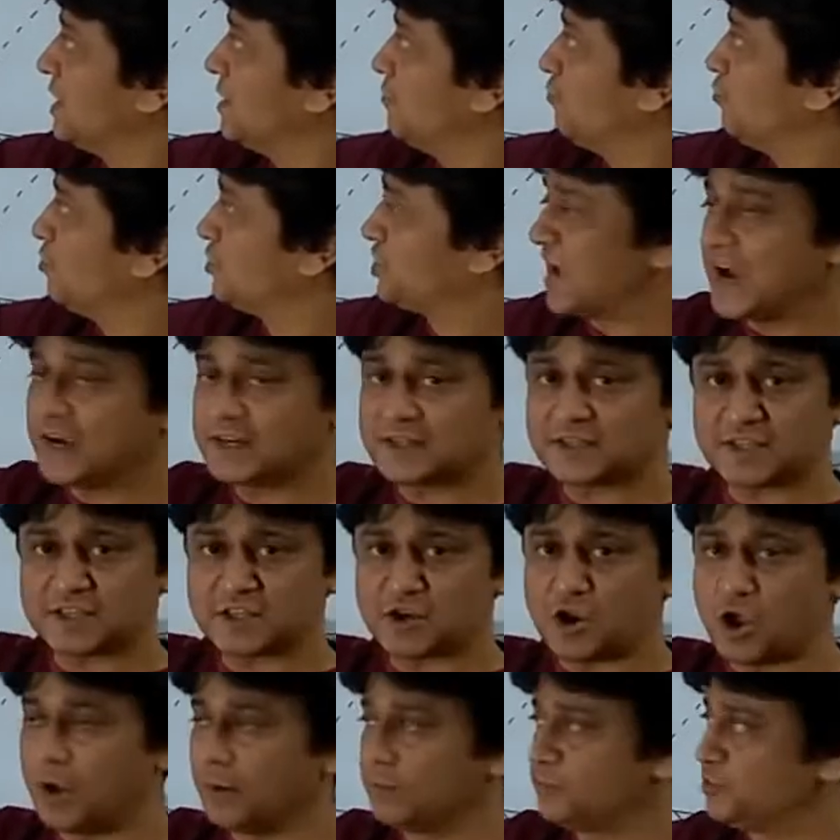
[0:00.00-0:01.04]
which acts as
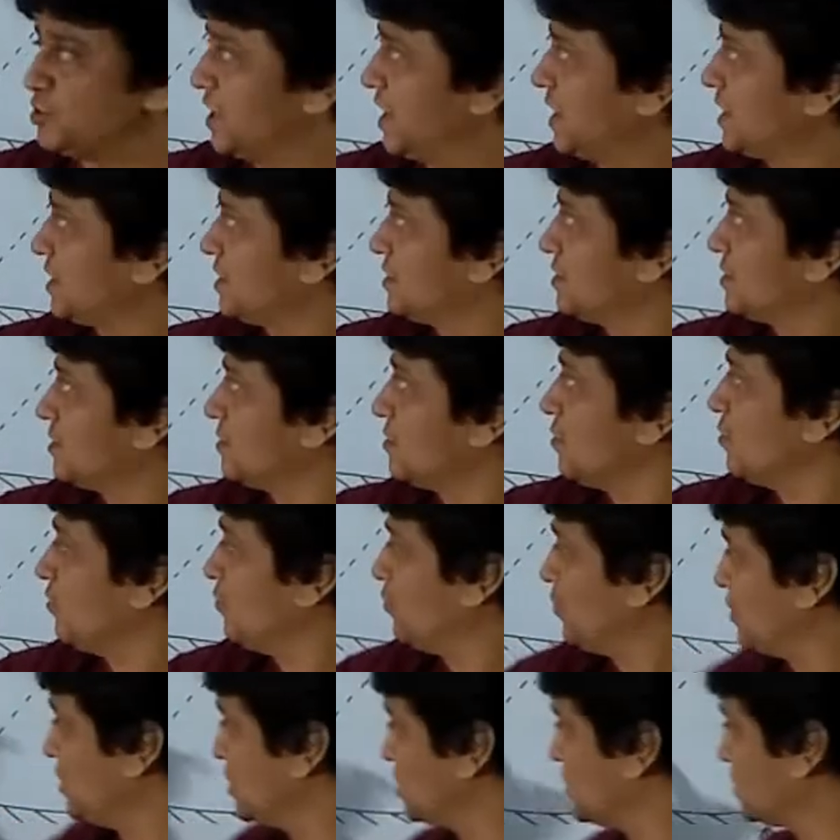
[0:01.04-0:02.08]
an object
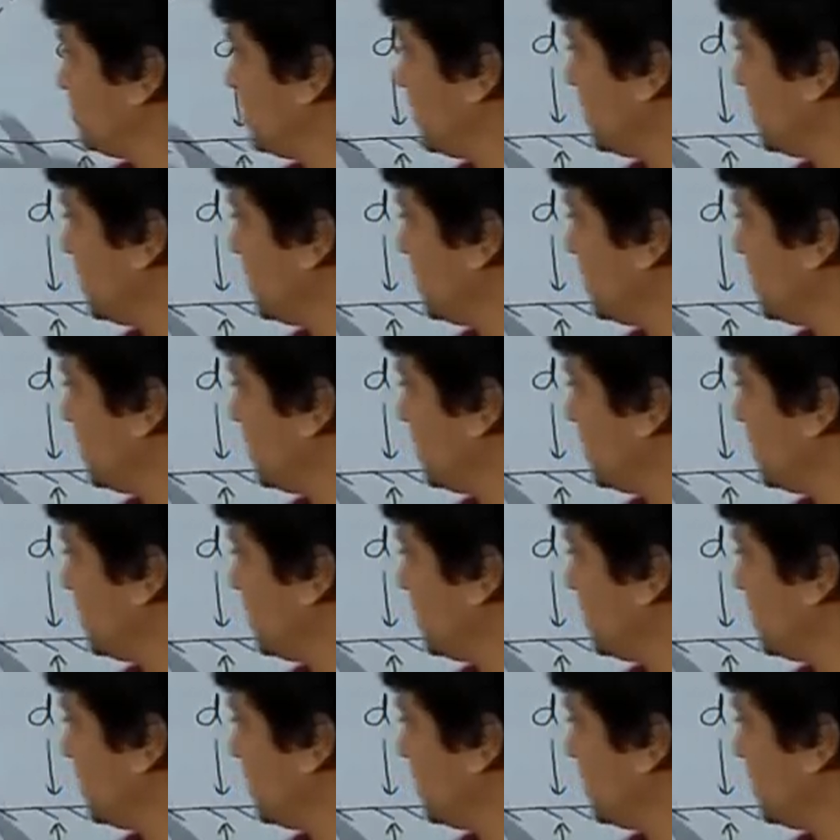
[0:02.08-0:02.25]
for this